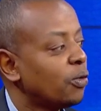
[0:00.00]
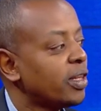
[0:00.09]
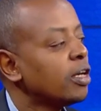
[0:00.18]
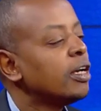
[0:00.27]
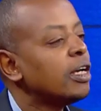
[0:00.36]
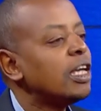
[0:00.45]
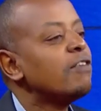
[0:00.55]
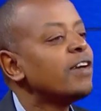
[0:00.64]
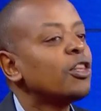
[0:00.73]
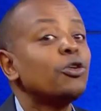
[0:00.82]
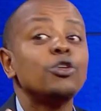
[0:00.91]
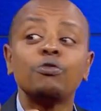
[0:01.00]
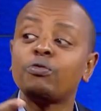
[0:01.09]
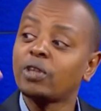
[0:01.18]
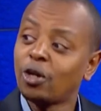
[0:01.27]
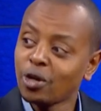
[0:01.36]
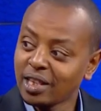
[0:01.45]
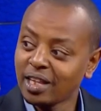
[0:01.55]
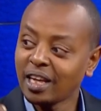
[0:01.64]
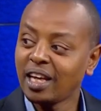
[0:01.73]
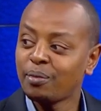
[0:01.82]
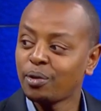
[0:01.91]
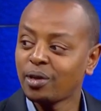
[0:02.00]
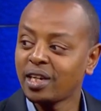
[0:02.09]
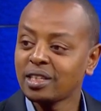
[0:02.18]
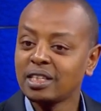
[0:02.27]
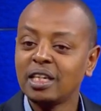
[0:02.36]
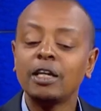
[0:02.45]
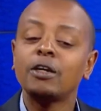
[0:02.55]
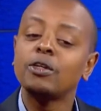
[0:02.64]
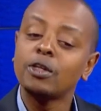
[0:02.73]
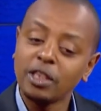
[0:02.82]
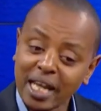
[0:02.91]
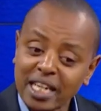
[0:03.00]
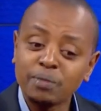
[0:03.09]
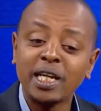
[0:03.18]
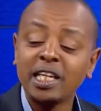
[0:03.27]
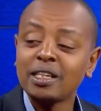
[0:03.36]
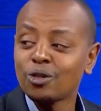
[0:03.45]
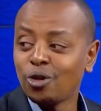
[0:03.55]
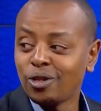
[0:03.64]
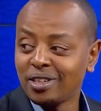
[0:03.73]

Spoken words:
Well, even though you've gotten the hair products, that money has gone